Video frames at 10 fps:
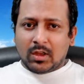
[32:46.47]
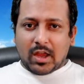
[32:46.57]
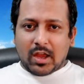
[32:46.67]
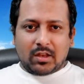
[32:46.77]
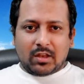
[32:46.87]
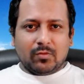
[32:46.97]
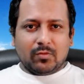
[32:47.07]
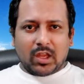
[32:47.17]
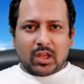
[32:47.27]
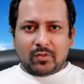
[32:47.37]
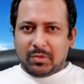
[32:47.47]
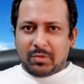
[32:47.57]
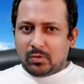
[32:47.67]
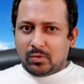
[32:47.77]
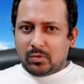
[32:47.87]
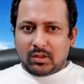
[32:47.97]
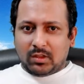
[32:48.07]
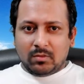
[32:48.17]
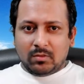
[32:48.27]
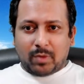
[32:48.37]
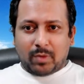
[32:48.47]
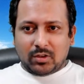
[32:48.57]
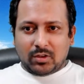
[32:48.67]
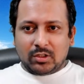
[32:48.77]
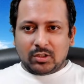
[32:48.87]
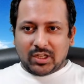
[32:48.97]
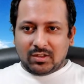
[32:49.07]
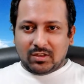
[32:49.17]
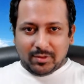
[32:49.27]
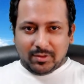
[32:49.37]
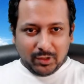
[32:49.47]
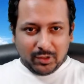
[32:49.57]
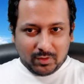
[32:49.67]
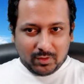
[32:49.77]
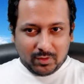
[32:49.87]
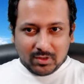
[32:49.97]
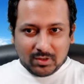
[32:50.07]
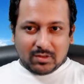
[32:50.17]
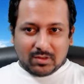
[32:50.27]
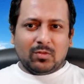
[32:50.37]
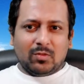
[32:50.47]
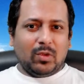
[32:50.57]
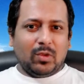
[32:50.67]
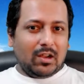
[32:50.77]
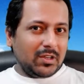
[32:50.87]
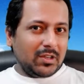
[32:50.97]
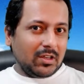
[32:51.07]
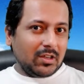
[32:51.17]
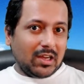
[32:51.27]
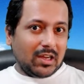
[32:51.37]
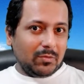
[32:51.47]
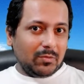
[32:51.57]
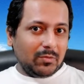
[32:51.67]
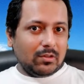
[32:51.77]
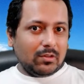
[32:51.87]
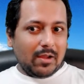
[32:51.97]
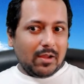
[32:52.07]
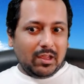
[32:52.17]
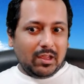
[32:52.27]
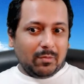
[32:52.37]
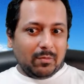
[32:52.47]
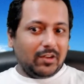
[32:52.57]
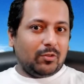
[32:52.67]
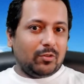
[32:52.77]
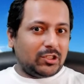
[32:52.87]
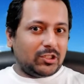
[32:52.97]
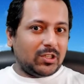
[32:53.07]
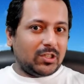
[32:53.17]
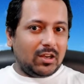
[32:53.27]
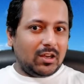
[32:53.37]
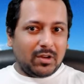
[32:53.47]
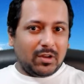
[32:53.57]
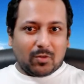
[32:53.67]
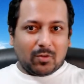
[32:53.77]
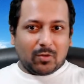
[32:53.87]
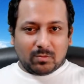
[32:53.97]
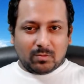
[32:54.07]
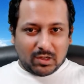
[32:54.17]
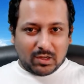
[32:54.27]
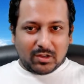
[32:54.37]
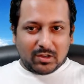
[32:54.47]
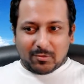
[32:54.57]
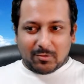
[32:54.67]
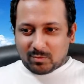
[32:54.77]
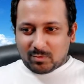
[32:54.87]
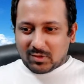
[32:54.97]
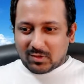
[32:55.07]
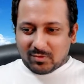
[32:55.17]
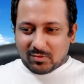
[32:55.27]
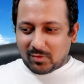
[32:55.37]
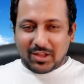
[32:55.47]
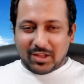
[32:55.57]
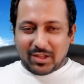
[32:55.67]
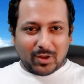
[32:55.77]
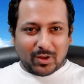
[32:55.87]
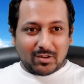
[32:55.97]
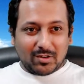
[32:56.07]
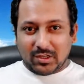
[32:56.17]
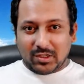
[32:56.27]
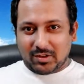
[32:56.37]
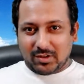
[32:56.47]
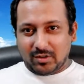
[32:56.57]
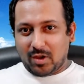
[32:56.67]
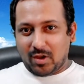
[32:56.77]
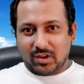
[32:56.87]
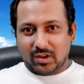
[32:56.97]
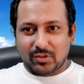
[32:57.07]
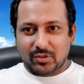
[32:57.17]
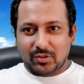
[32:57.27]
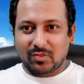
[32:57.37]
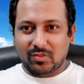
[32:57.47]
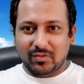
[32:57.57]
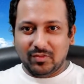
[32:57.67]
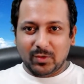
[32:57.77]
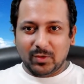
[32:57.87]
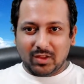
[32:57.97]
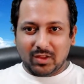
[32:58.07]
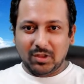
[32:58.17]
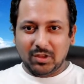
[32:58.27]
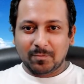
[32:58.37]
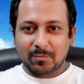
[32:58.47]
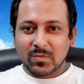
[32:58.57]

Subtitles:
And we will be using PyTorch and TPUs. Since we are limited in time, so I might rush a little bit from one place to another, but if you have any questions, feel free to ask me.